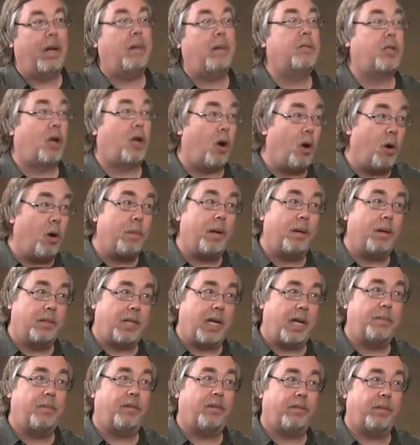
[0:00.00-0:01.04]
When I was home, I
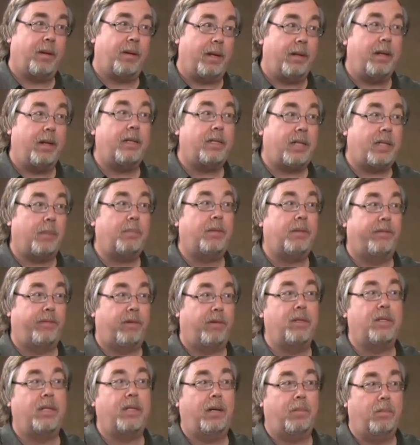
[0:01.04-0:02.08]
would tape it. I taped the
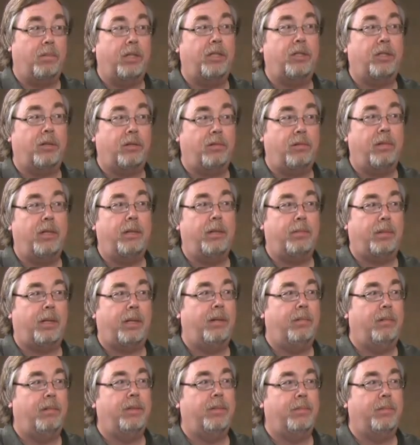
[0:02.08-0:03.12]
first night Richard Greene
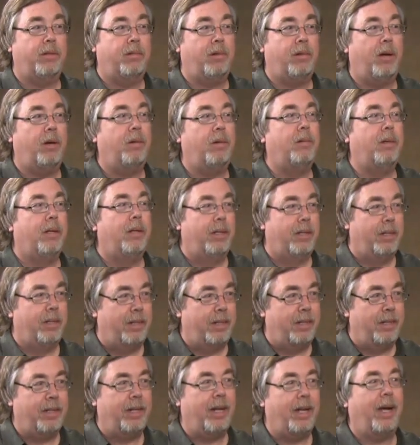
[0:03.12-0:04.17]
played with Monroe. Too
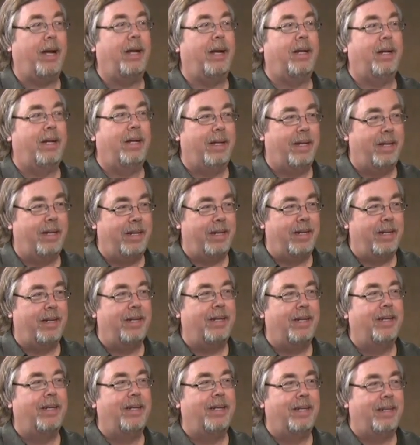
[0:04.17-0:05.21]
much. Yeah.
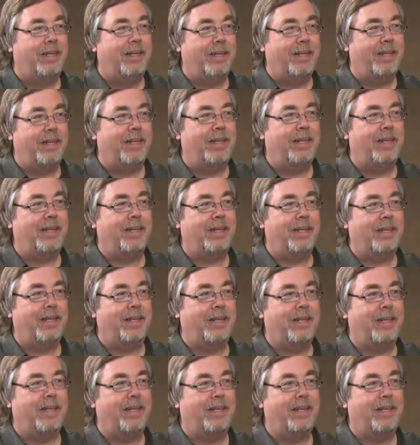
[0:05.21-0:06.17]
Well, you